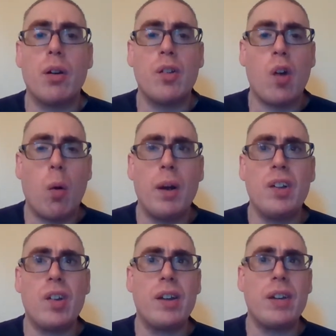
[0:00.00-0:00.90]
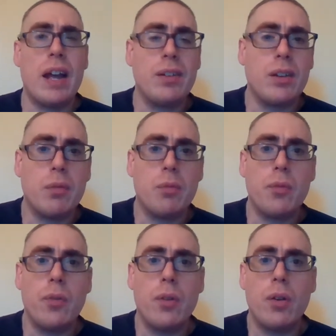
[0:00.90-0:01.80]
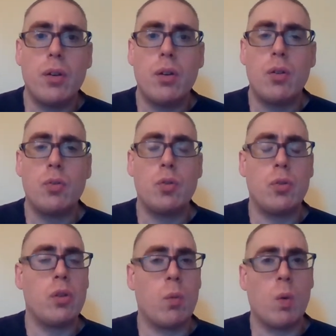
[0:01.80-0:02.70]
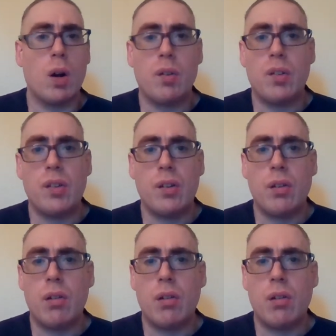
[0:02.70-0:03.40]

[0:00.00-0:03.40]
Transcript: is always attentive to your words.